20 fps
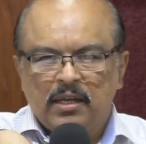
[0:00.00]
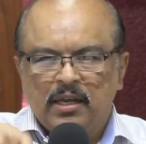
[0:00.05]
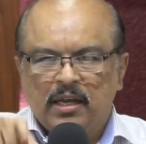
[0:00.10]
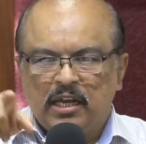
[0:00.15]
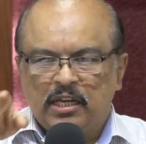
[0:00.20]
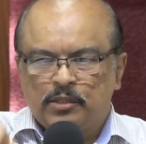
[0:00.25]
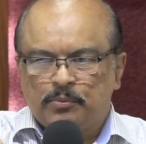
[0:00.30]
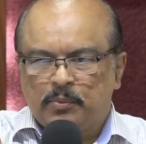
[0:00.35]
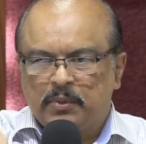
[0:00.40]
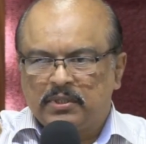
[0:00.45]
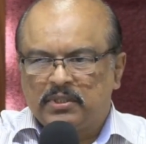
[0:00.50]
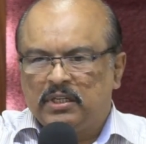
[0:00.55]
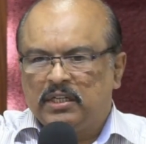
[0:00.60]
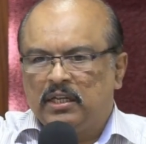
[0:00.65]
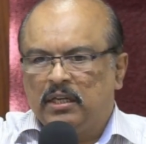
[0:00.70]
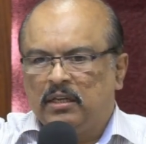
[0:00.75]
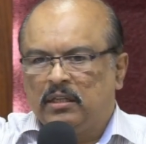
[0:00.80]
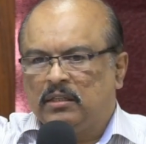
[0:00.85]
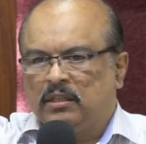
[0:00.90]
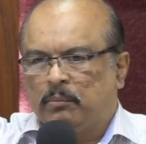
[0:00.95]

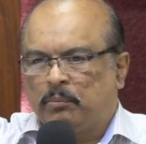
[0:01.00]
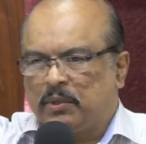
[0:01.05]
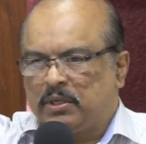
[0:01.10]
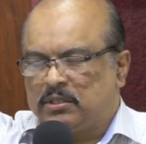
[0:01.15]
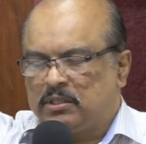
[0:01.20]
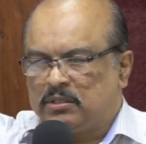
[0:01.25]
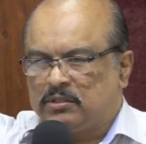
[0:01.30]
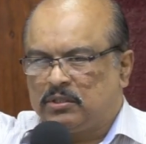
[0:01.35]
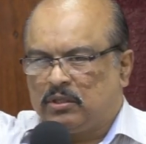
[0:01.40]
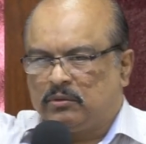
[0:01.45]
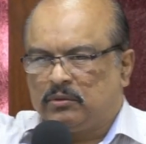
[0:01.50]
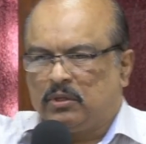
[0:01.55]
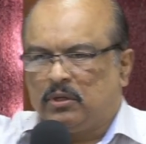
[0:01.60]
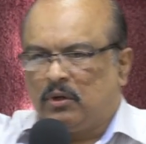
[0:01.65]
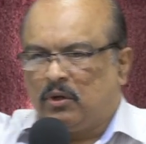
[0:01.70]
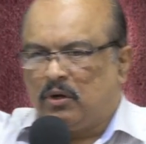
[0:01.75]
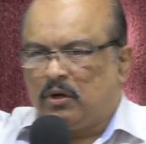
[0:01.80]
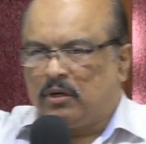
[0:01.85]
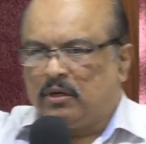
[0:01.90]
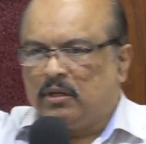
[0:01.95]
especially in the presence of the
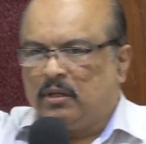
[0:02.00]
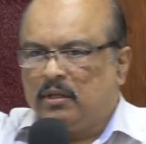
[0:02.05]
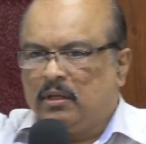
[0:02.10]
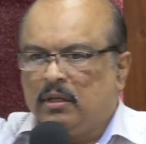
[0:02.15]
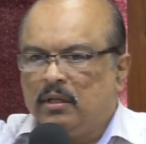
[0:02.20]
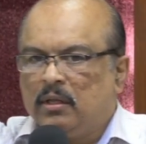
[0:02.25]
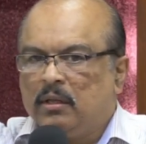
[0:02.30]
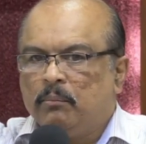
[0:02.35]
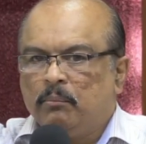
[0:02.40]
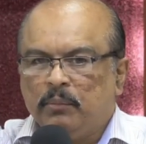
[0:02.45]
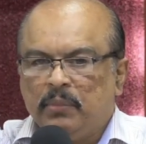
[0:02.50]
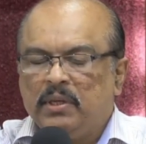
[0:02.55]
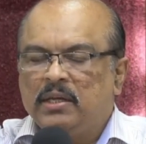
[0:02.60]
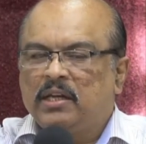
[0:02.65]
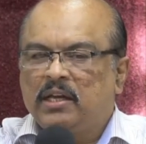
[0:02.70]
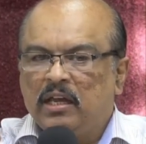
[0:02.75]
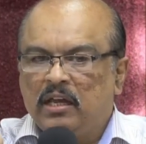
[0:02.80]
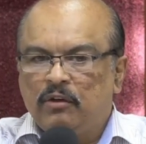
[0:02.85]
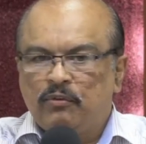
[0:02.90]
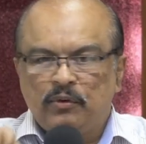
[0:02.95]
Lord, be
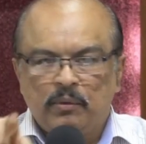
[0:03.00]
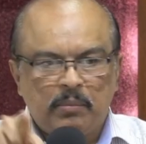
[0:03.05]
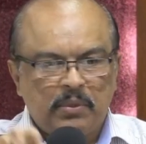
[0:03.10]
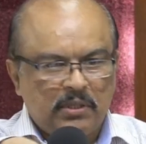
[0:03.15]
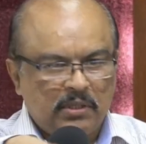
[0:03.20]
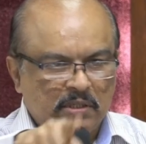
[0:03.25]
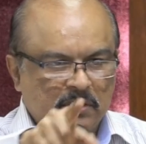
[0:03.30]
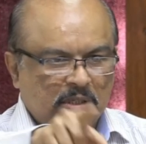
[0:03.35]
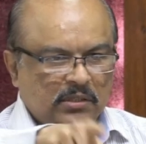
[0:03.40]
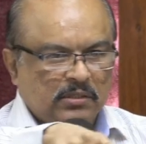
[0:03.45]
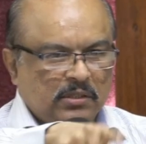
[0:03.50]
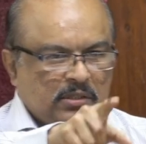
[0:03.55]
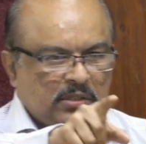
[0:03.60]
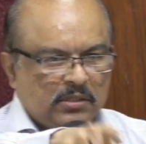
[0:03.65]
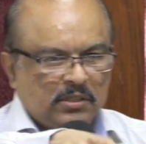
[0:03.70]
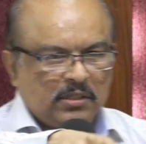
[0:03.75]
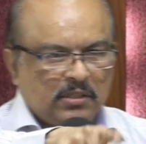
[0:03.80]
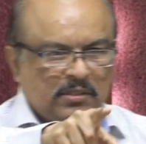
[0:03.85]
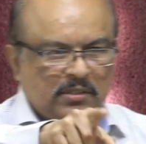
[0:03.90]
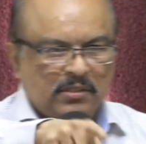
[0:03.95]
careful, brothers and
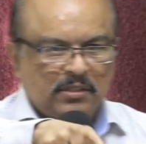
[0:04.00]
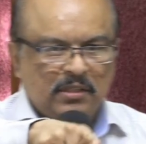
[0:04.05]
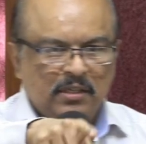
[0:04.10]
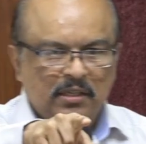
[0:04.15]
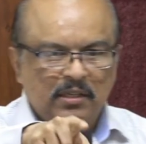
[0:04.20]
sisters.